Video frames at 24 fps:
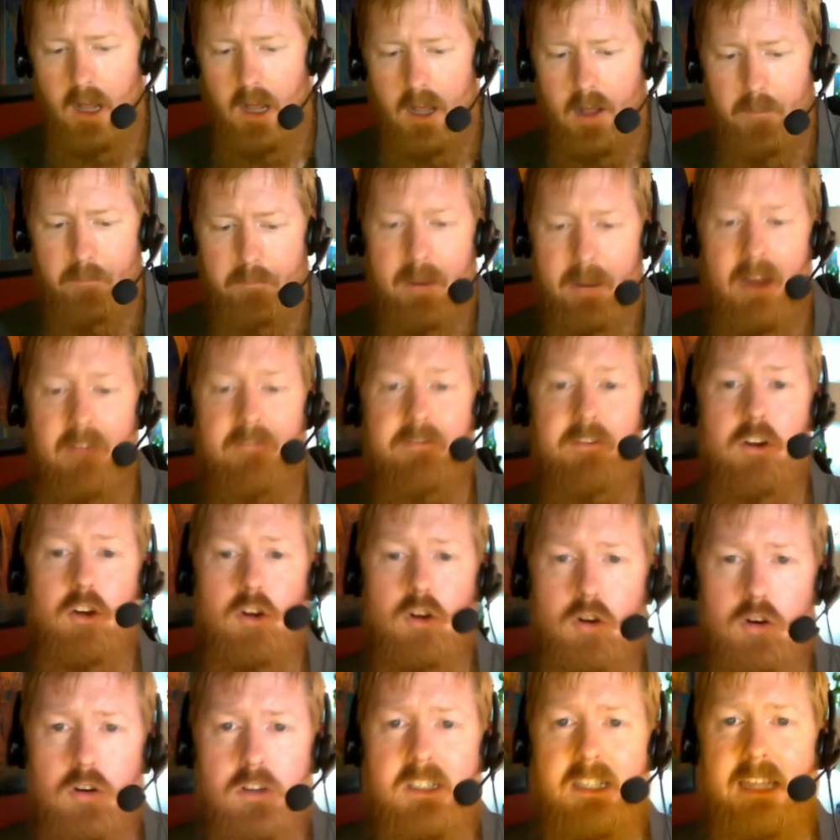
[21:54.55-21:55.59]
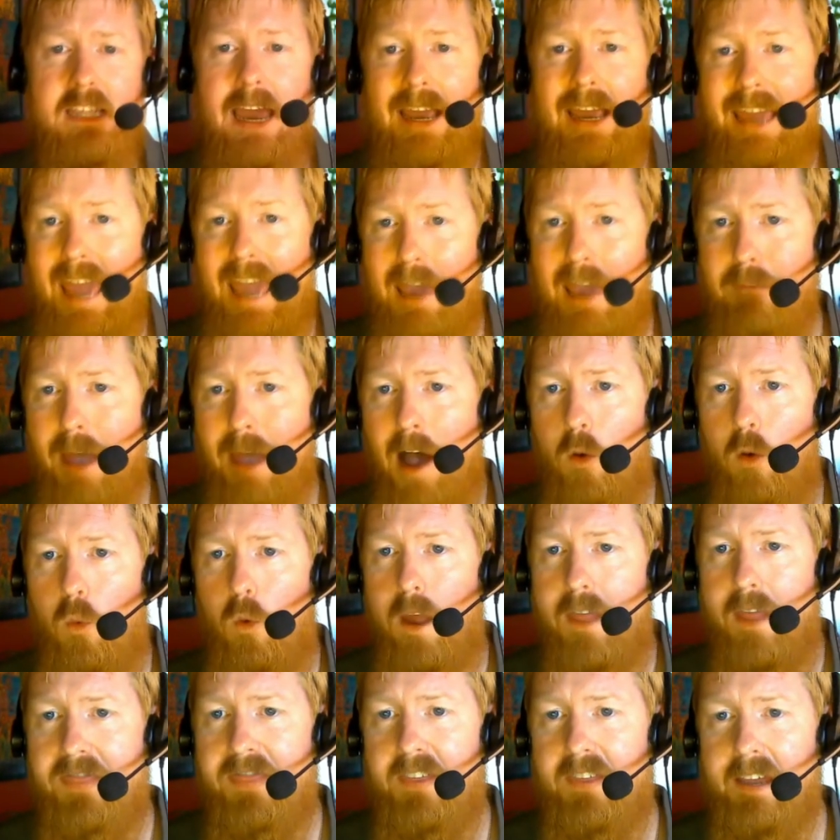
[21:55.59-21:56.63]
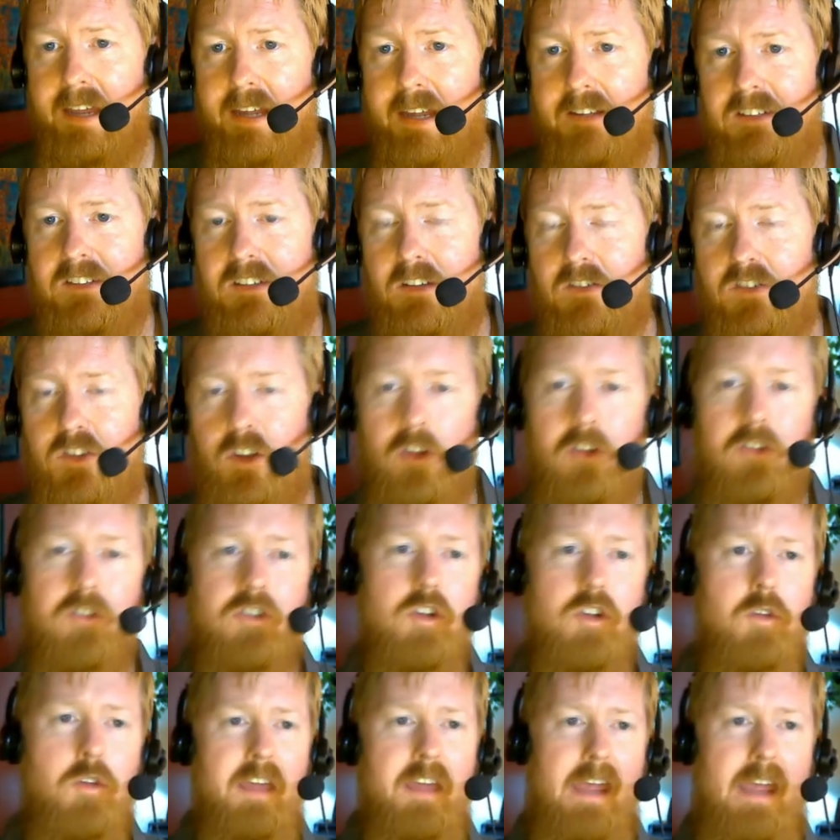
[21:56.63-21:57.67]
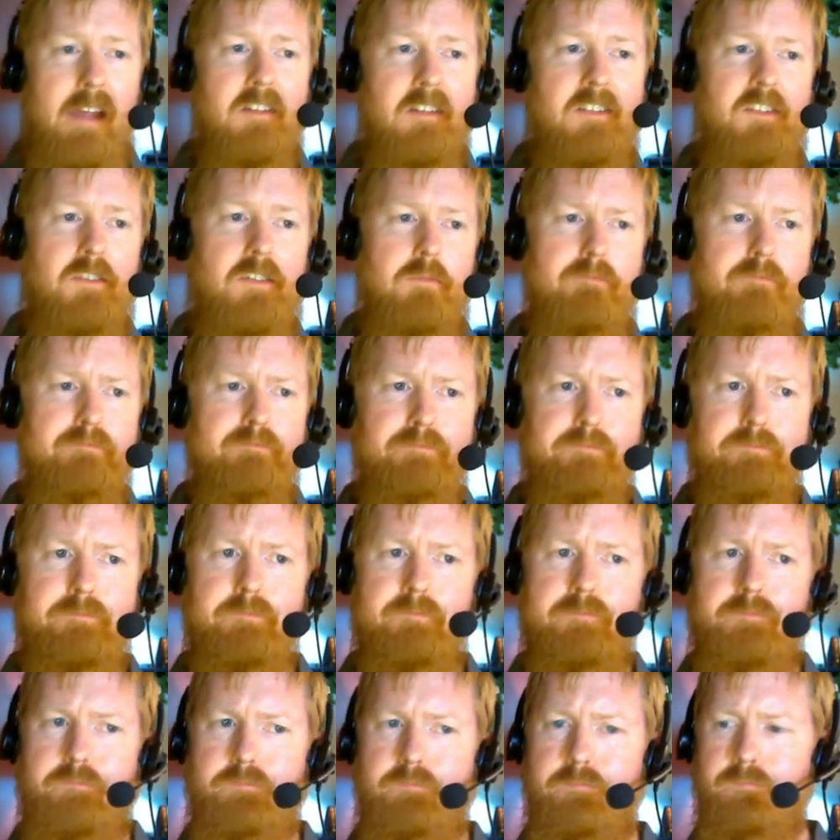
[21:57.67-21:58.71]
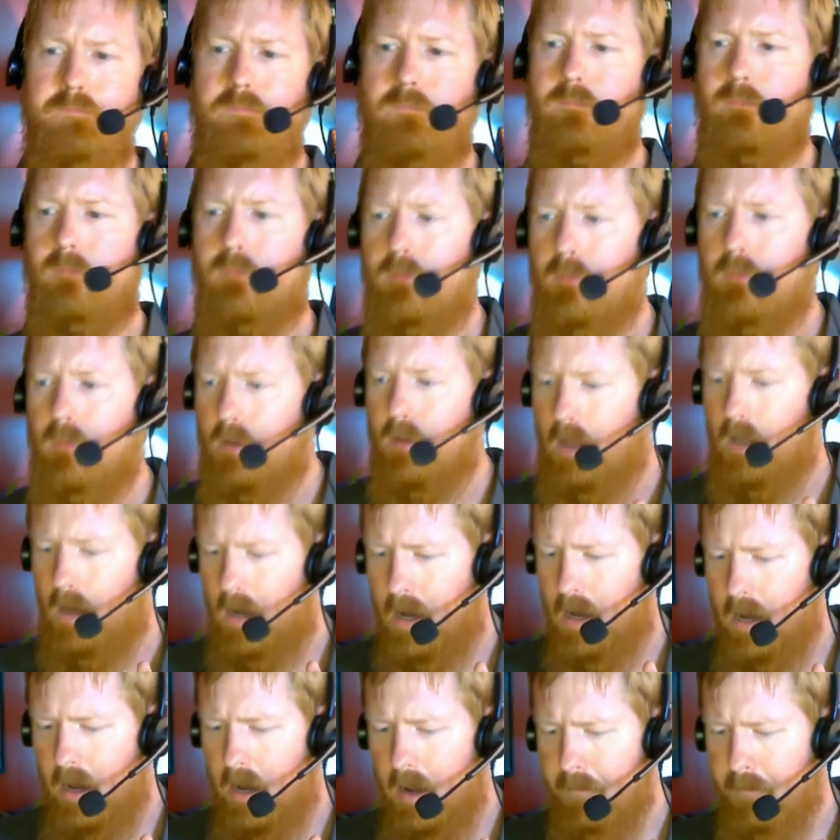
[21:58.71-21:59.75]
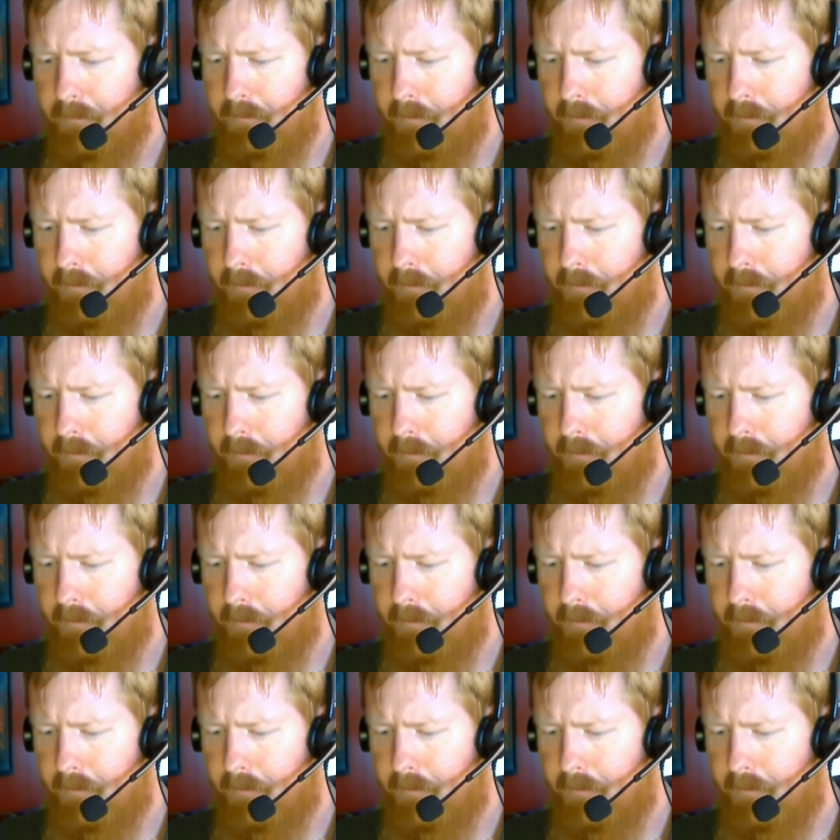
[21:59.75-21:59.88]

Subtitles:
bit of news that came out with this. So there are 2 things on